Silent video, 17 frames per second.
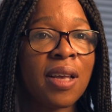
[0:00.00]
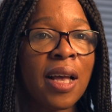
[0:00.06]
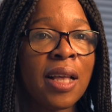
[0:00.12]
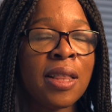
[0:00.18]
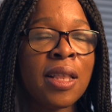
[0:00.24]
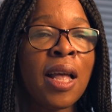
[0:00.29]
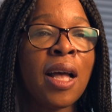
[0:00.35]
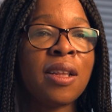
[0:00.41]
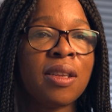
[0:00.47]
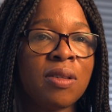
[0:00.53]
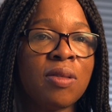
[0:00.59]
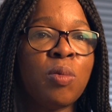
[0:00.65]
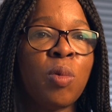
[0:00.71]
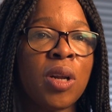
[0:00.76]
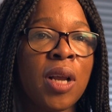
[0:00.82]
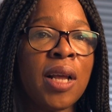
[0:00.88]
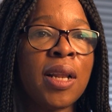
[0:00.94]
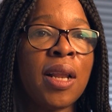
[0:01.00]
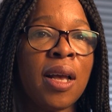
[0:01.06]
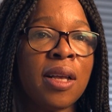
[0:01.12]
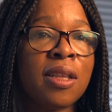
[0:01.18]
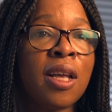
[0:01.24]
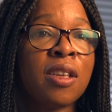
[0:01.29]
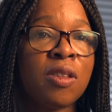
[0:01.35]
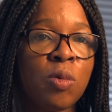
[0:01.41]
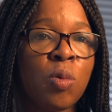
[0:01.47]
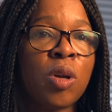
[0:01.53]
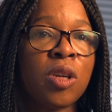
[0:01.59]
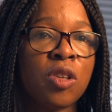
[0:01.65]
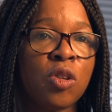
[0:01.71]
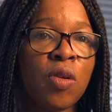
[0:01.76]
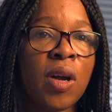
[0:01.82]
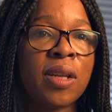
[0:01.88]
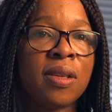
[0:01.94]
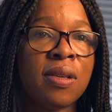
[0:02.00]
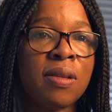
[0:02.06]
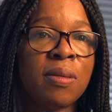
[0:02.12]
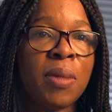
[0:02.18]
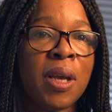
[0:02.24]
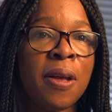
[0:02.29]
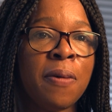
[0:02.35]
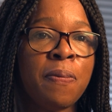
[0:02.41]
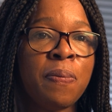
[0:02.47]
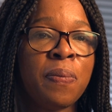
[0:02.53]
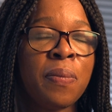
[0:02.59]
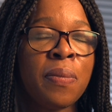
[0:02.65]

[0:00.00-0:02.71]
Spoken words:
And that's what I like, that's what attracted me.